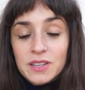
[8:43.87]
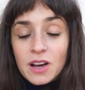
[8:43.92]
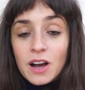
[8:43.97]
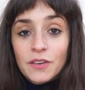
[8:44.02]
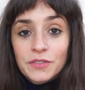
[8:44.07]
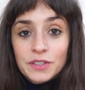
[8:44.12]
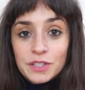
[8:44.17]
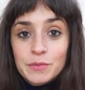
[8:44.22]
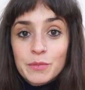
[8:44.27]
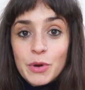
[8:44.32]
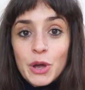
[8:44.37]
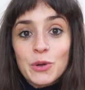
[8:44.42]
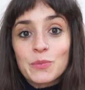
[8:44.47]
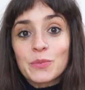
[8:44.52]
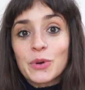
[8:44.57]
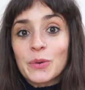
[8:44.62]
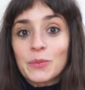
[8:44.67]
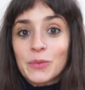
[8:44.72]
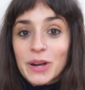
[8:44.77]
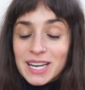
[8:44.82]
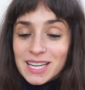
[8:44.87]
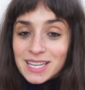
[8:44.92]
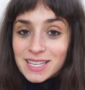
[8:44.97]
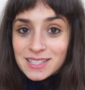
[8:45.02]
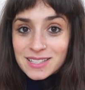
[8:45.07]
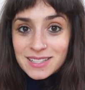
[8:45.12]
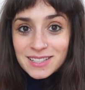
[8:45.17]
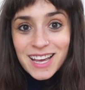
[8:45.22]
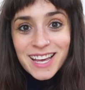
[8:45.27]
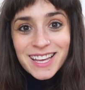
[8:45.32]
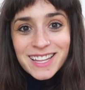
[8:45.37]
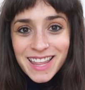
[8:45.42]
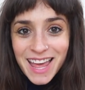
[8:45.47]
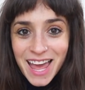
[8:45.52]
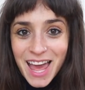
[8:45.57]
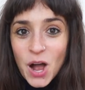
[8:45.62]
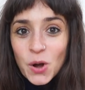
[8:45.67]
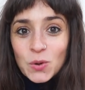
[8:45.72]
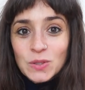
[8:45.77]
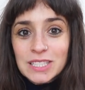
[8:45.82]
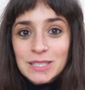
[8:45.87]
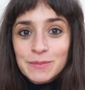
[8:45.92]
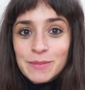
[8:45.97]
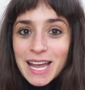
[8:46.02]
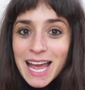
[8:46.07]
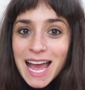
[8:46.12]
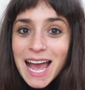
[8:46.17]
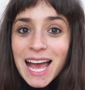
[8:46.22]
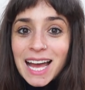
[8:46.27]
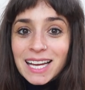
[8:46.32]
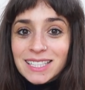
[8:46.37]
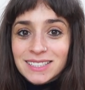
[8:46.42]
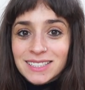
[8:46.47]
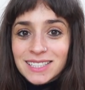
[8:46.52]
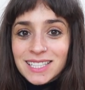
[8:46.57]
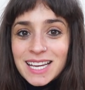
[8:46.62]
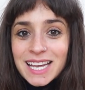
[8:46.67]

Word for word: after the moment when he's there holding my hand.